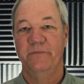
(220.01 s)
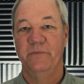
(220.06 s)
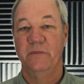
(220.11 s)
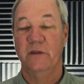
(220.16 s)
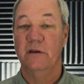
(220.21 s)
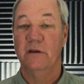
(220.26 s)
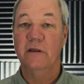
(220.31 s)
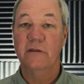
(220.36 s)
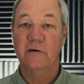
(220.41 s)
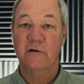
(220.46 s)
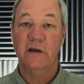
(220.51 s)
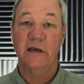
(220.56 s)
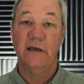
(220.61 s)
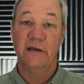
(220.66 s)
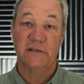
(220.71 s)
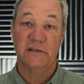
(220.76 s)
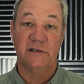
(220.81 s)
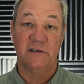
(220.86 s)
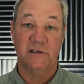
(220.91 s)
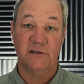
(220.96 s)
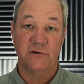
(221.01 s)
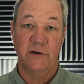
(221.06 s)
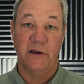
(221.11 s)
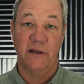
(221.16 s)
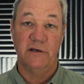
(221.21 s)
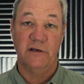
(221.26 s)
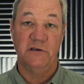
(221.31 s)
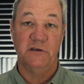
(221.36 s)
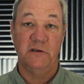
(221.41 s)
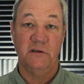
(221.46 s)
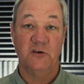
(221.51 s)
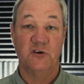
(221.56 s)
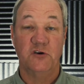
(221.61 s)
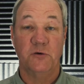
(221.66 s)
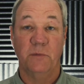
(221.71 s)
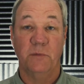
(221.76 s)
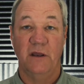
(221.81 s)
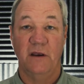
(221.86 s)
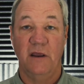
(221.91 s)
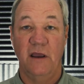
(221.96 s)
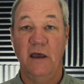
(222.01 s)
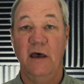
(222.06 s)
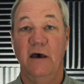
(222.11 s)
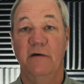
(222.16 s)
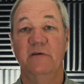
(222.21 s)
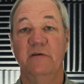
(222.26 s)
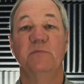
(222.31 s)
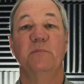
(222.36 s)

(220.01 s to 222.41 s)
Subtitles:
Now, another exit strategy that you might have